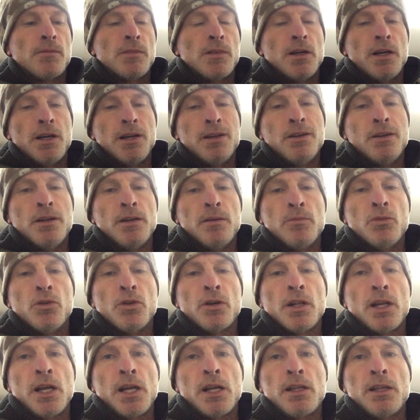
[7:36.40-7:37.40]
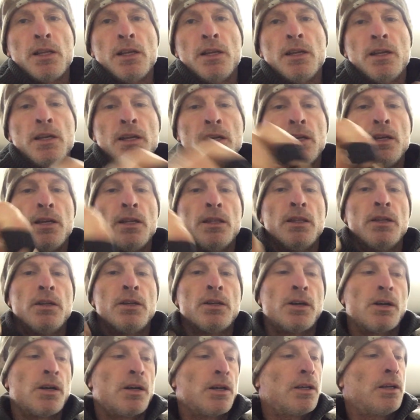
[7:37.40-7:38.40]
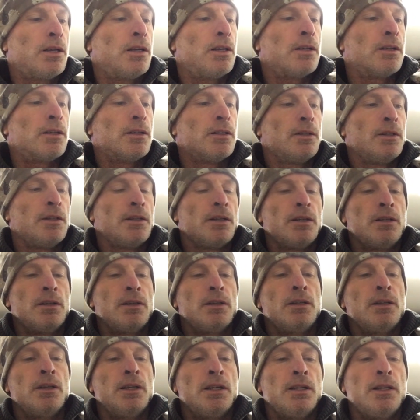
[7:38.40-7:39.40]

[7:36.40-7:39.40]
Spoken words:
I know I'm more likely to hit the target, and